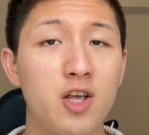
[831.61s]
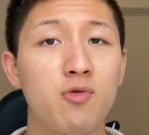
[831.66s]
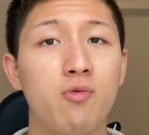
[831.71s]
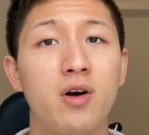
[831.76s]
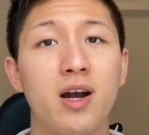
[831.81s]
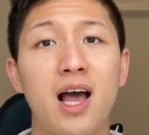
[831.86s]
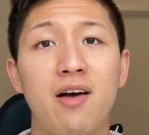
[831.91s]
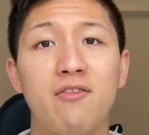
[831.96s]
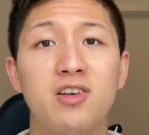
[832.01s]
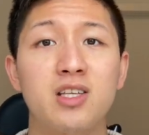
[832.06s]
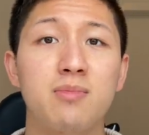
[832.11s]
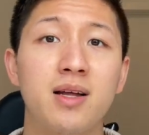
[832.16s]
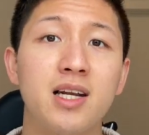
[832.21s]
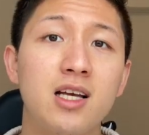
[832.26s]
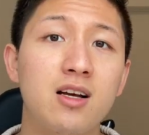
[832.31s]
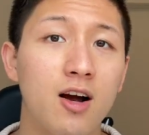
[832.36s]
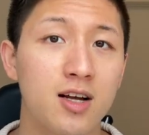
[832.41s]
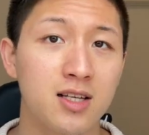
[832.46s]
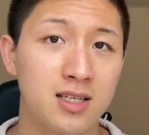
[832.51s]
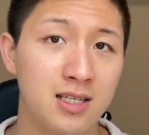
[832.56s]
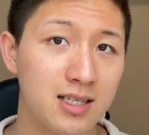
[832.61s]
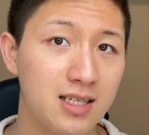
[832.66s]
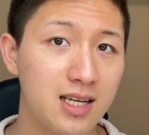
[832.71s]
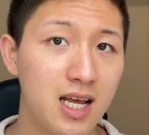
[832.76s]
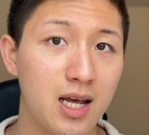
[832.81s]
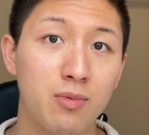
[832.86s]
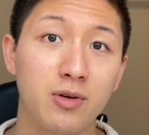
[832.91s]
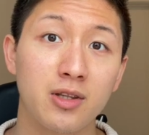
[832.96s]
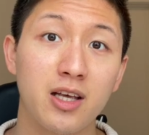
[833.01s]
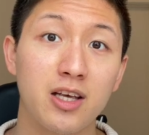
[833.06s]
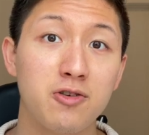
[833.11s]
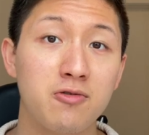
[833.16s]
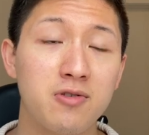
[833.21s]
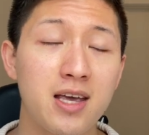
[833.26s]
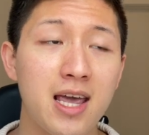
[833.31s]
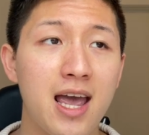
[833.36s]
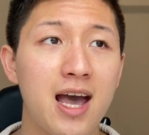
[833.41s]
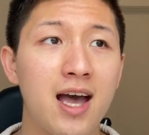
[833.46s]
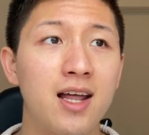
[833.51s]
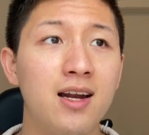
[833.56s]
You want to have as many cards on the table that you
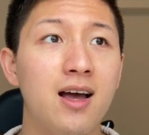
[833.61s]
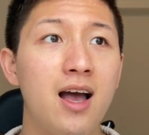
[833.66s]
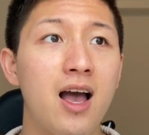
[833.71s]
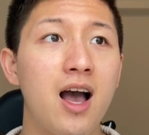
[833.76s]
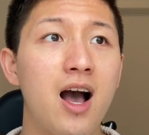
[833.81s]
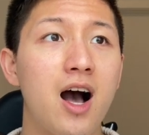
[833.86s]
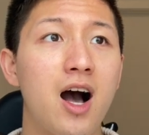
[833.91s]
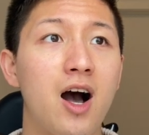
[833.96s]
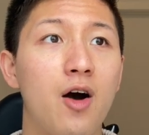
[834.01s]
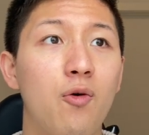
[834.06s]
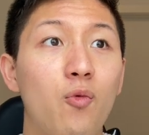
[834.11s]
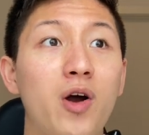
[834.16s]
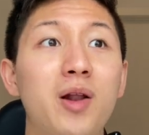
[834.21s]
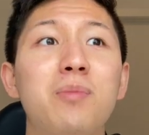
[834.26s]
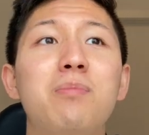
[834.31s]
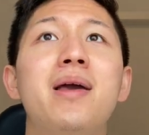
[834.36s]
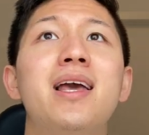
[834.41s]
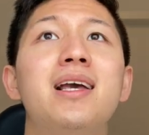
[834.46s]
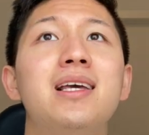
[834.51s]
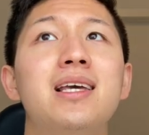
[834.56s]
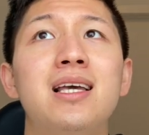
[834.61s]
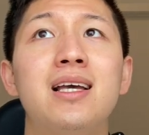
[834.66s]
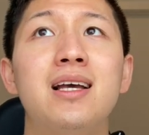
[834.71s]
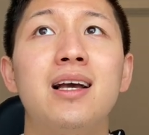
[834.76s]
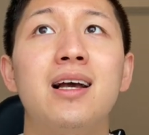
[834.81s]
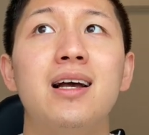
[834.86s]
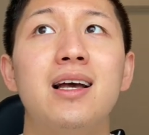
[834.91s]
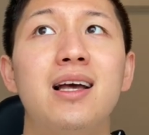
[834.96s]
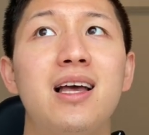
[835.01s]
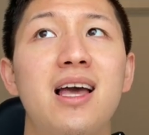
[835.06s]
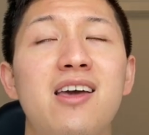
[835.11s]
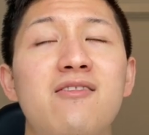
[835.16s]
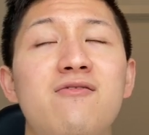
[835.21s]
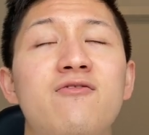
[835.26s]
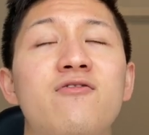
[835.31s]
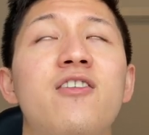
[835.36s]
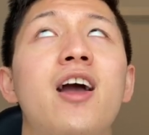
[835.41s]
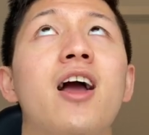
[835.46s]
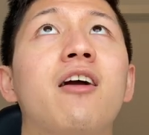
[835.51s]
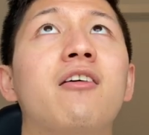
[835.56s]
can uh, when making a
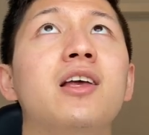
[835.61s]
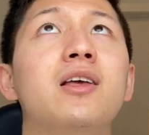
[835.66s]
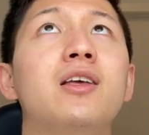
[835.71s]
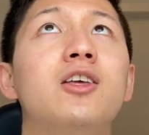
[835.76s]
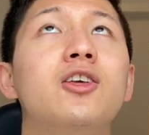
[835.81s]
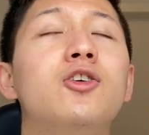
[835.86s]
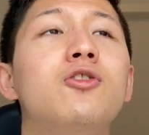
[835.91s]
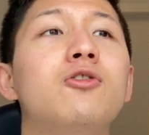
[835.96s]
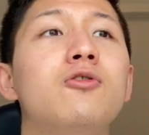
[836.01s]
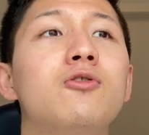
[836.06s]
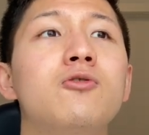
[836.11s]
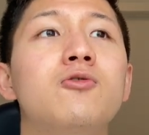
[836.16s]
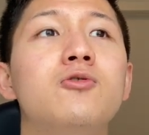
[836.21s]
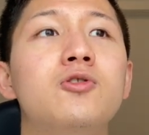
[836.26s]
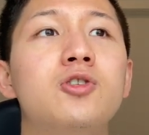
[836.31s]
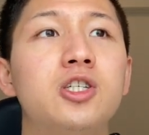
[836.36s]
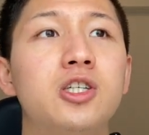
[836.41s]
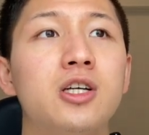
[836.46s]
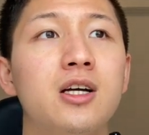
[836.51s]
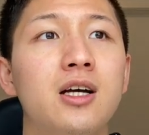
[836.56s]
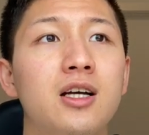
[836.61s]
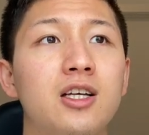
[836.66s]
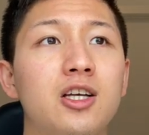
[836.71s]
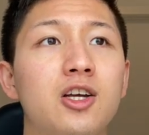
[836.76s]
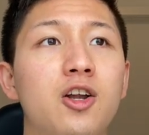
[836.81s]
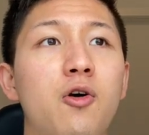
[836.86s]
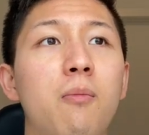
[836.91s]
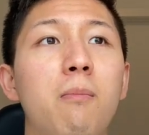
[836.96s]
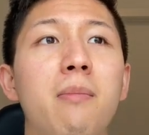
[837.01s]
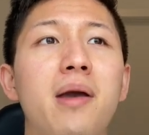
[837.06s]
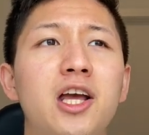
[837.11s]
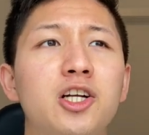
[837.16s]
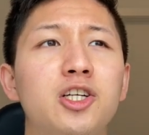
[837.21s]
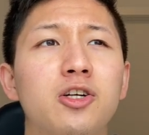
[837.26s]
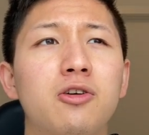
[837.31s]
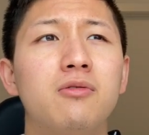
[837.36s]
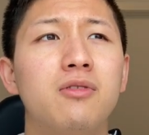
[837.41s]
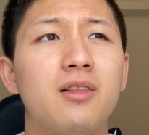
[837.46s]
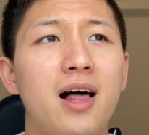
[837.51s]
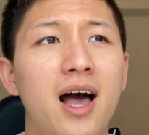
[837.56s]
very huge, you know,
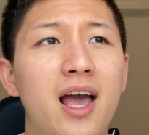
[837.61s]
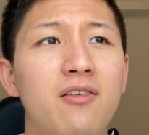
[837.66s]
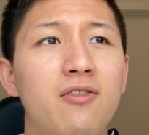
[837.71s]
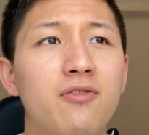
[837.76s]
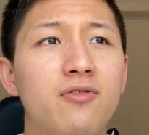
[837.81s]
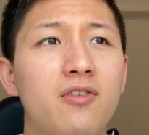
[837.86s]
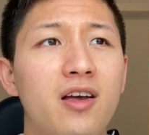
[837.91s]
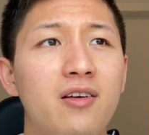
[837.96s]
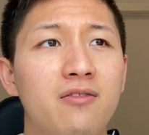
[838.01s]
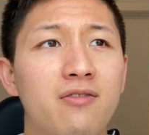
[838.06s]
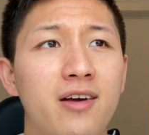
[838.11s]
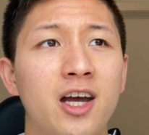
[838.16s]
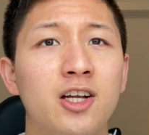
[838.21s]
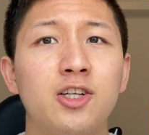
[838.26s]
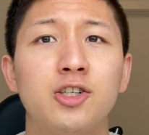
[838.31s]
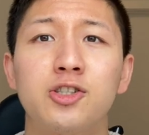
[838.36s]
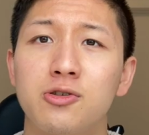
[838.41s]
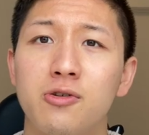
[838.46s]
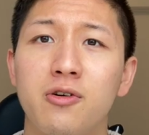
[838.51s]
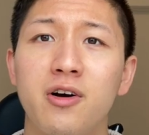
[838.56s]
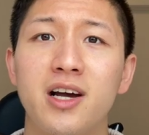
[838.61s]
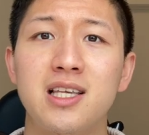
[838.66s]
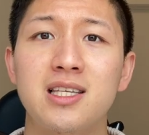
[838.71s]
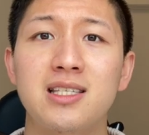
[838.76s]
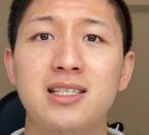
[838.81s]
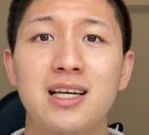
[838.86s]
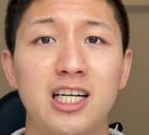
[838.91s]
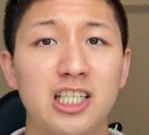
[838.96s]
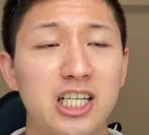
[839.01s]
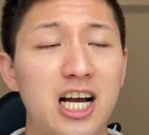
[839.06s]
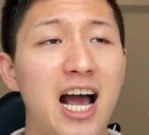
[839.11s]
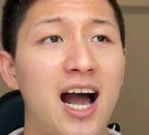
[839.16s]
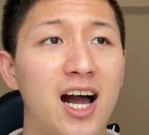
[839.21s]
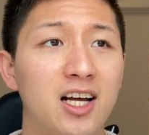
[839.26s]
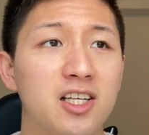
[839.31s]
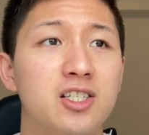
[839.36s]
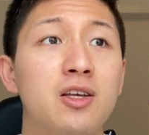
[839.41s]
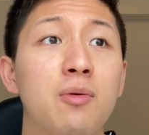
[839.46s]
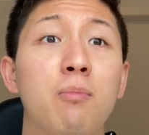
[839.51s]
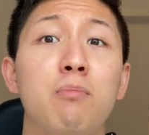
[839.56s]
major life event choice such
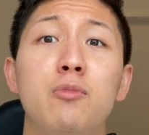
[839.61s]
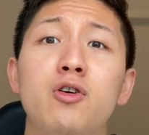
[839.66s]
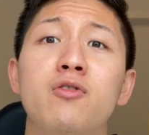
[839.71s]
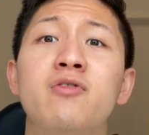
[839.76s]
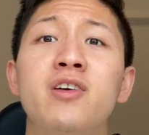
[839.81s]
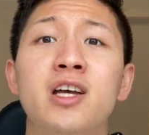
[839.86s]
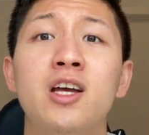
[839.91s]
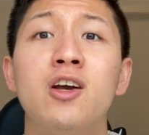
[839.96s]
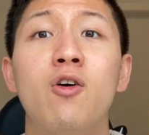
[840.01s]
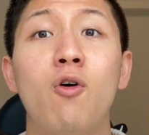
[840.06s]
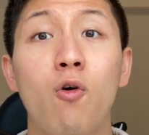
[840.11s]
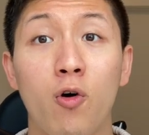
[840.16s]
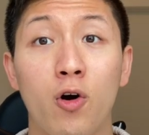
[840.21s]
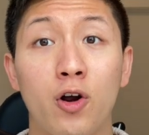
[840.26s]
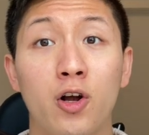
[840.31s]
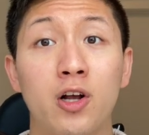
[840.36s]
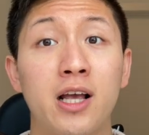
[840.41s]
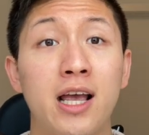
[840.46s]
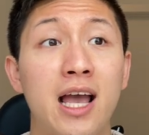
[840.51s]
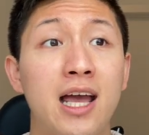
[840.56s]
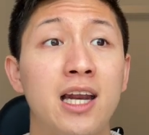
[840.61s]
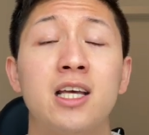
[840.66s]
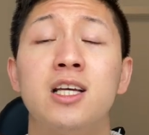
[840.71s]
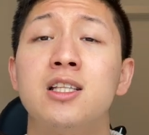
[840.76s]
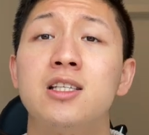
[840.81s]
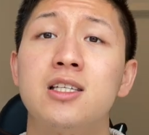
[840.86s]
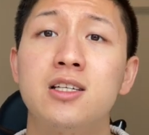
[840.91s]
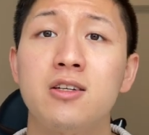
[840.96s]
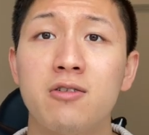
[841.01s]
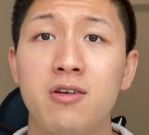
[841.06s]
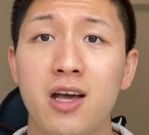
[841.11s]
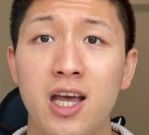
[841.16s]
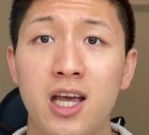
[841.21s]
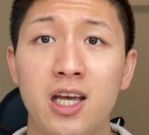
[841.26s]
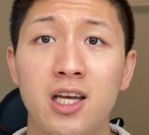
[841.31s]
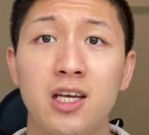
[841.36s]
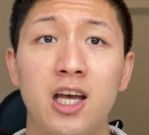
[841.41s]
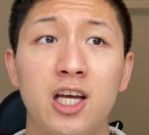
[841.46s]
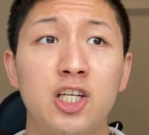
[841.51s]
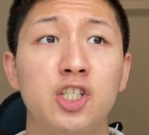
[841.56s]
as moving or getting into
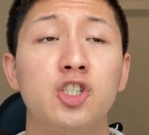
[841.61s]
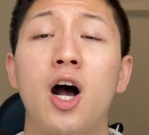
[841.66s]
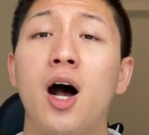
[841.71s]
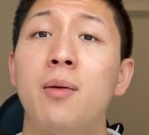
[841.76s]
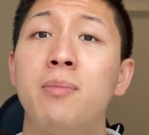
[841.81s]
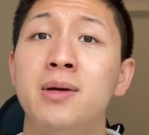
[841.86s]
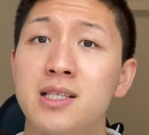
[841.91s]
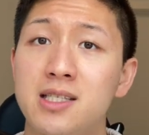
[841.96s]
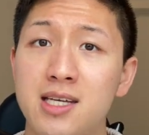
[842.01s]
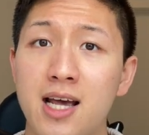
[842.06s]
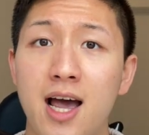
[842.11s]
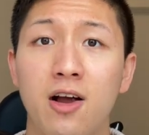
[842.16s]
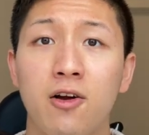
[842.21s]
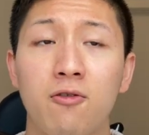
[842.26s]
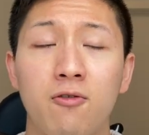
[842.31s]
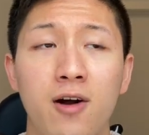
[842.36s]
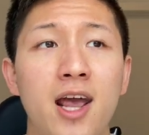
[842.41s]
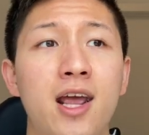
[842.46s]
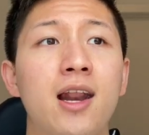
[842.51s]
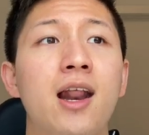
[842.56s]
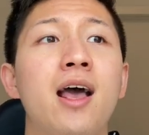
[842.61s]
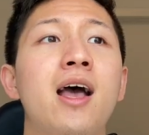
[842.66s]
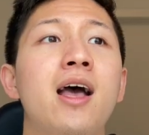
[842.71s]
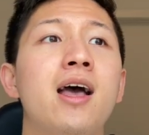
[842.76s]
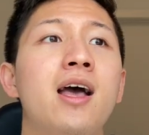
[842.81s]
a, a job in tech, right?